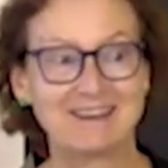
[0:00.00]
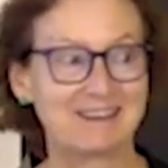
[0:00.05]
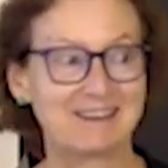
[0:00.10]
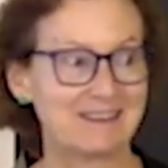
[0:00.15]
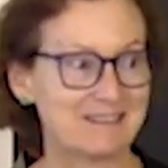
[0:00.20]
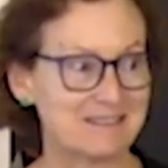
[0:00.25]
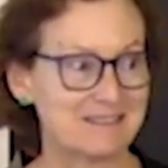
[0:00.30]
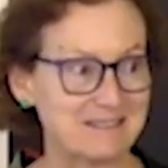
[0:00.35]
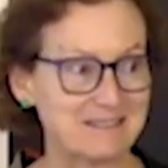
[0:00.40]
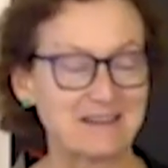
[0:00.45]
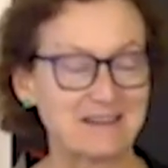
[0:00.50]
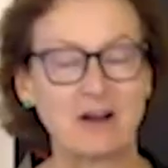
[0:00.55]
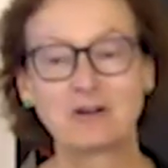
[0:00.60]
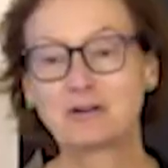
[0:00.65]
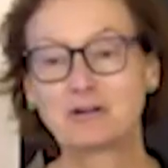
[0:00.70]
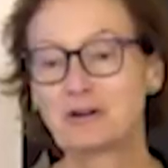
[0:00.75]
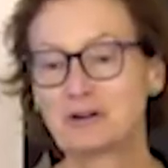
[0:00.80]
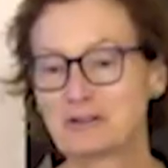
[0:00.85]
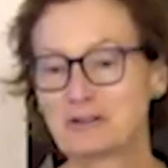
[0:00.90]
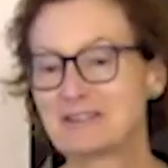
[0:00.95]
against
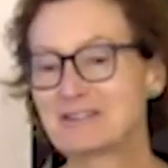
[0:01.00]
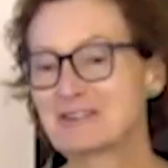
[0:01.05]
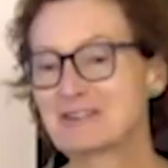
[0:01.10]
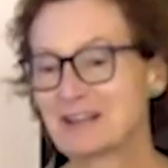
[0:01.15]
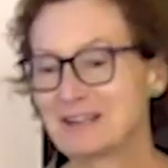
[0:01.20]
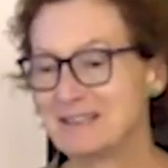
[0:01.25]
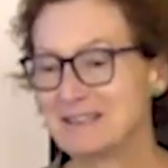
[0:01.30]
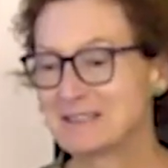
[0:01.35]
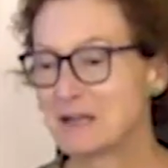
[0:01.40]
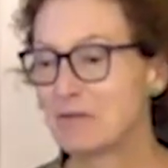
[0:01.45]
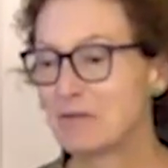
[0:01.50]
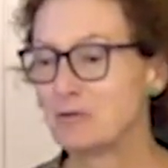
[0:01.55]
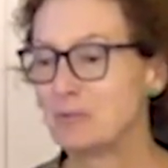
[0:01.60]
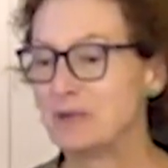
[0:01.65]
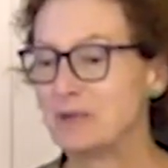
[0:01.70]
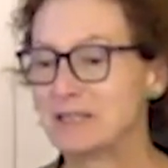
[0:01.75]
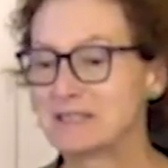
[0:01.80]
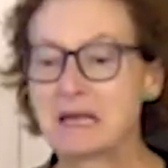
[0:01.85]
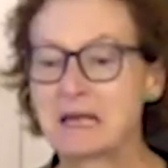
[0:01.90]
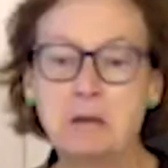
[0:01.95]
Hong Kong and Chinese
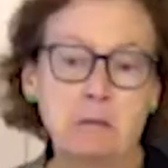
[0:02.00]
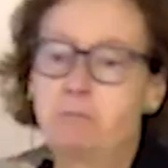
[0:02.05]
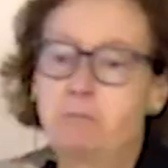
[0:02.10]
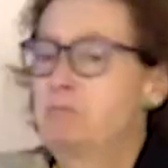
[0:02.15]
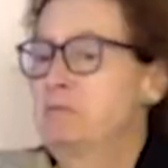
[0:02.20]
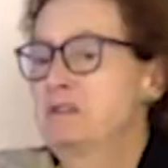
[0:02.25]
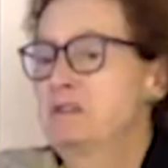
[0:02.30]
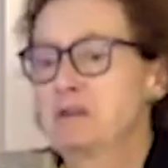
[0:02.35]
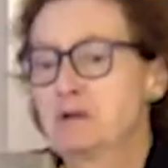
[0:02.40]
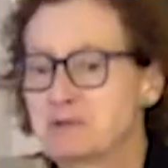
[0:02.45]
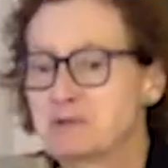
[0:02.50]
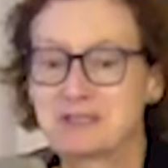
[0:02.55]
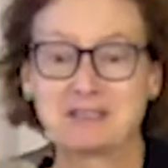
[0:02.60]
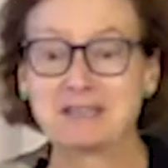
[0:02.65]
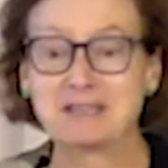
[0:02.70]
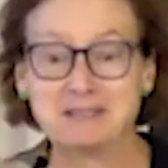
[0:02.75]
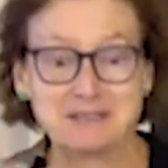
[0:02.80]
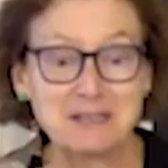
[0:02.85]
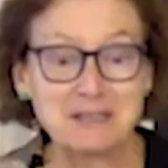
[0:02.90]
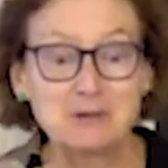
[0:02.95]
governments. No
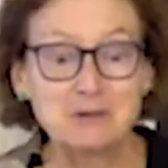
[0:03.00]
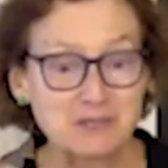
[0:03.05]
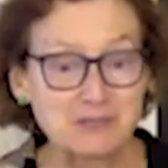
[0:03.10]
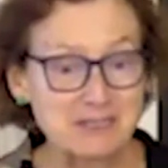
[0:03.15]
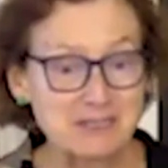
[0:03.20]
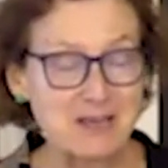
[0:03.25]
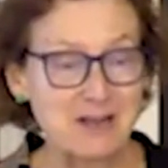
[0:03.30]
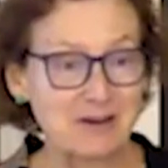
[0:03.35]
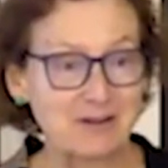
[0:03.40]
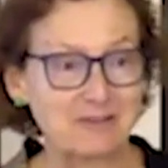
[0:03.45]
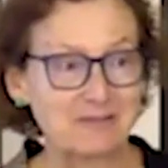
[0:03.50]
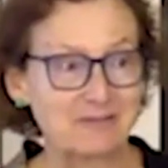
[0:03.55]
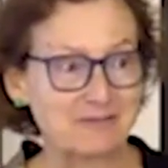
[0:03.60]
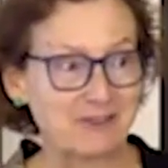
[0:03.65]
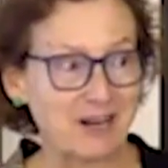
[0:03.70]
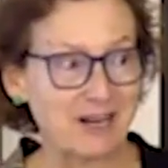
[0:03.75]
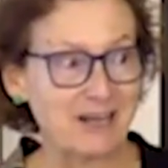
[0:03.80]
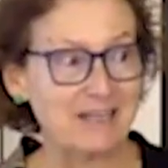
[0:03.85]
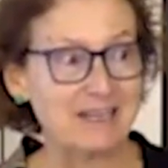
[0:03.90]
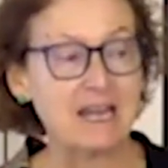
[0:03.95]
state secrets there,
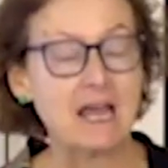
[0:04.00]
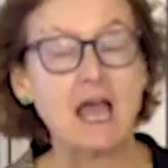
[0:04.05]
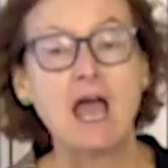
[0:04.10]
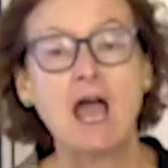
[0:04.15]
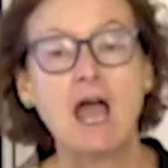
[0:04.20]
right?